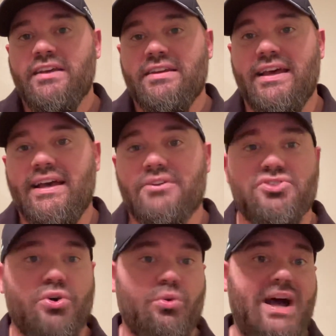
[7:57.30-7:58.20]
Now,
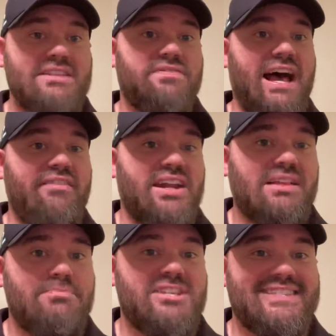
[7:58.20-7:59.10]
total-wise, 5 out of
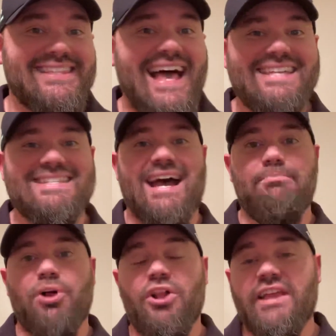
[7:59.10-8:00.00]
Clemson's last
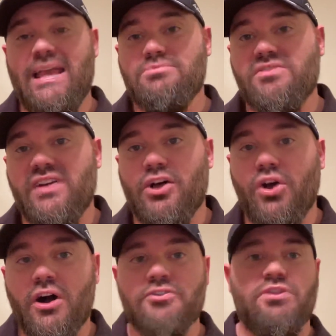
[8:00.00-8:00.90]
9 ball games
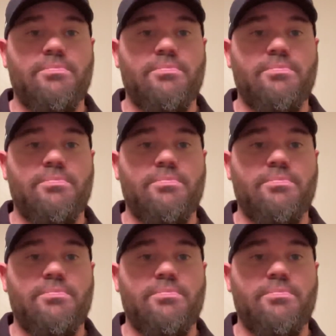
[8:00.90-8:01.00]
fell under the